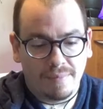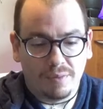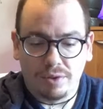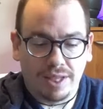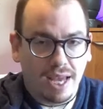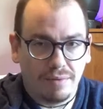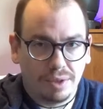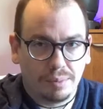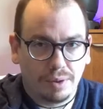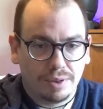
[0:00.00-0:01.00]
for the
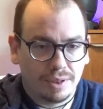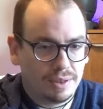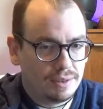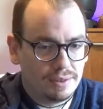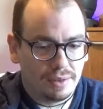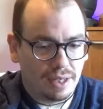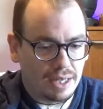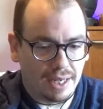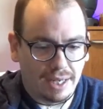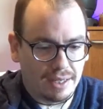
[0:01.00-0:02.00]
average person,
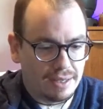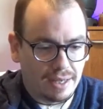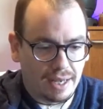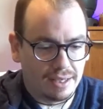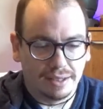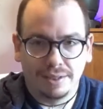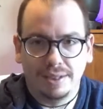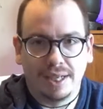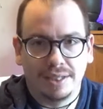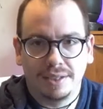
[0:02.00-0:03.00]

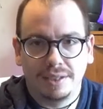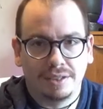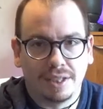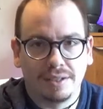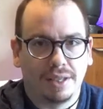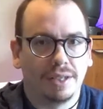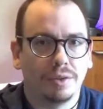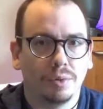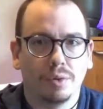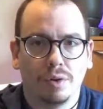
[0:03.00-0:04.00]
honestly, I'd say just get like a
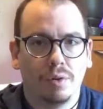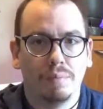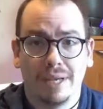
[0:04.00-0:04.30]
Google Home